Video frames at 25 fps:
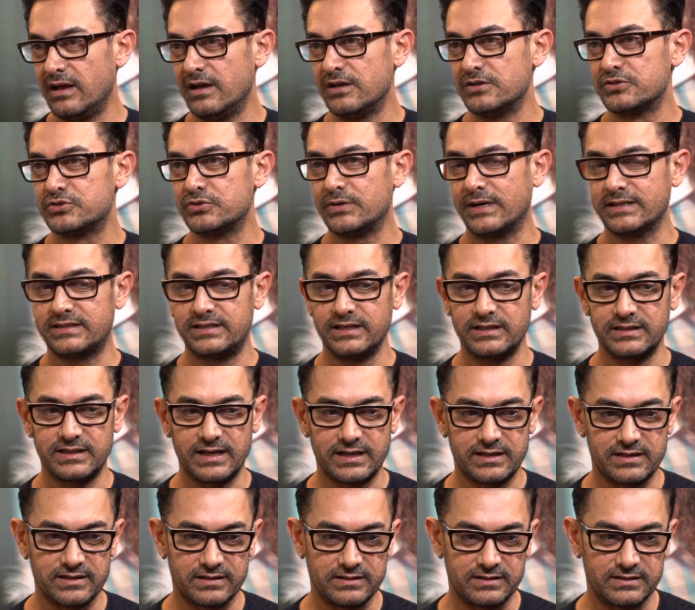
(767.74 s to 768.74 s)
So I think
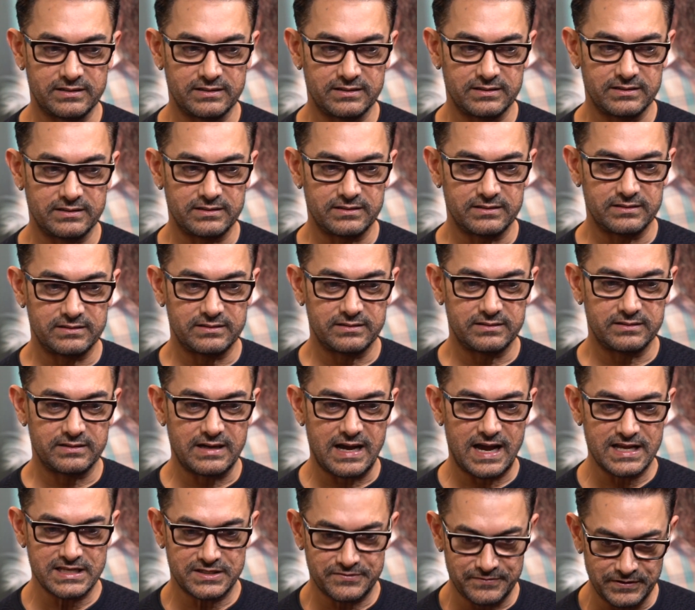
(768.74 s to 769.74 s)
that
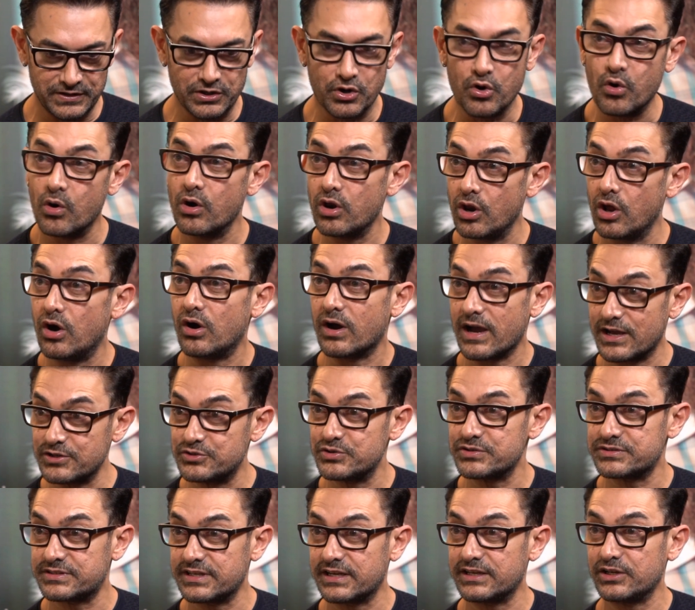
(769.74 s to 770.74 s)
as we go along, as
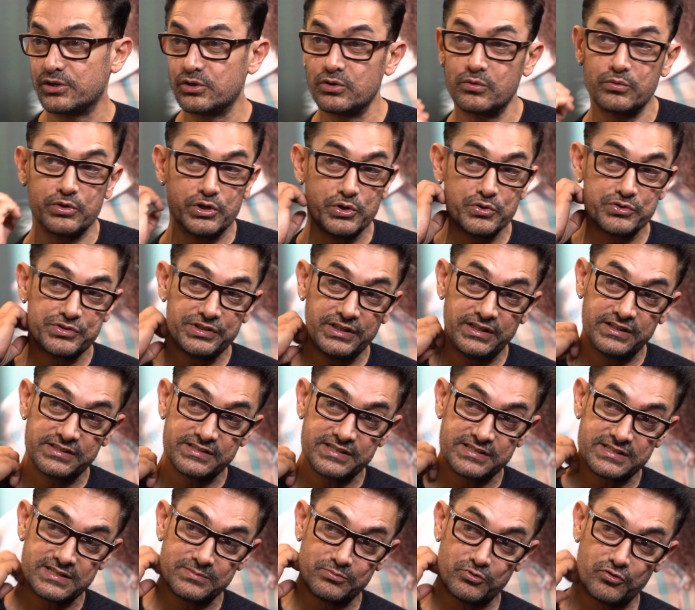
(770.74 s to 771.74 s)
you said, you know, do you see this
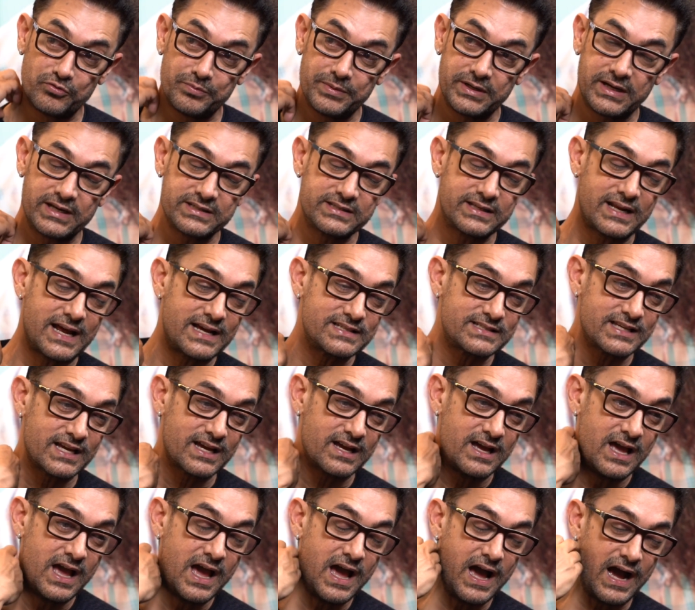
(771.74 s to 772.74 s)
as a movement? I said, as
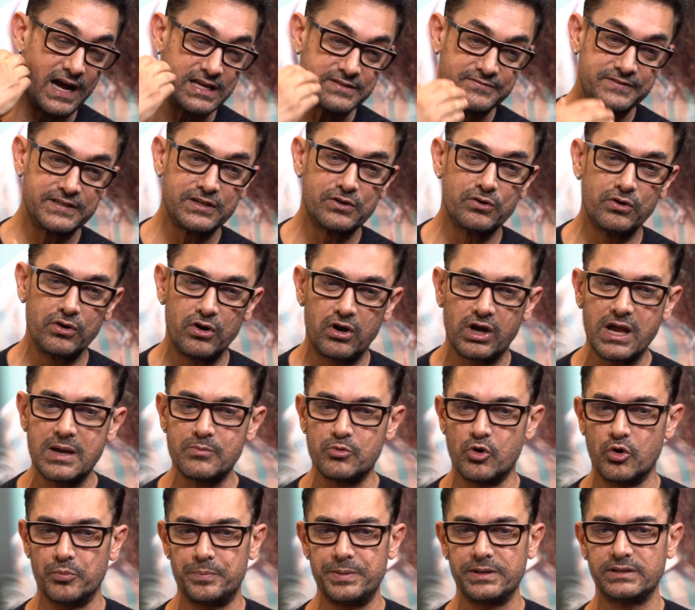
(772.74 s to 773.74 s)
we go along, I'm
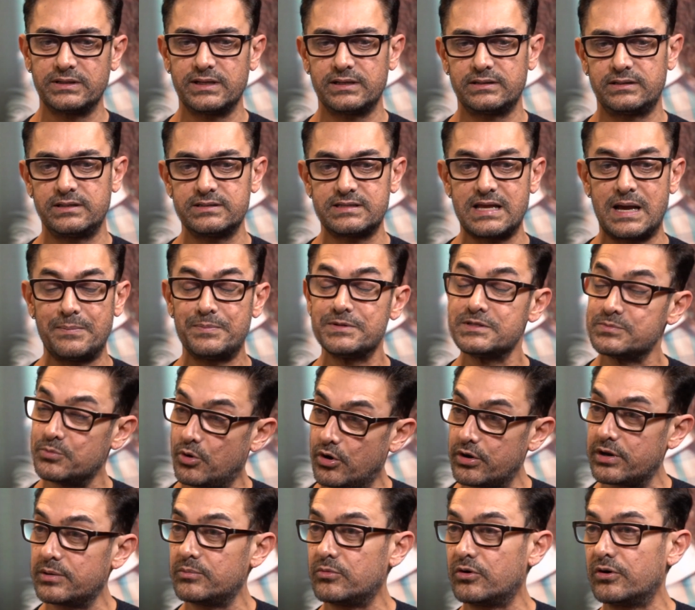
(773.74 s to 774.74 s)
hoping that this happens
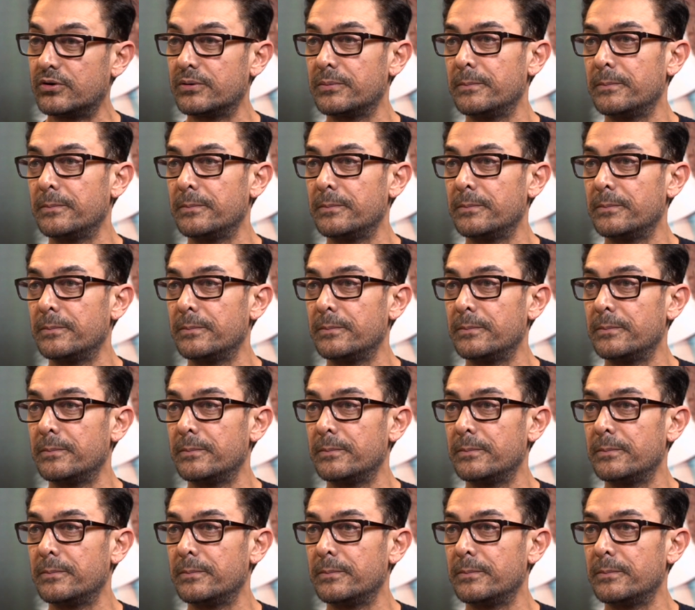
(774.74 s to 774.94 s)
more and more.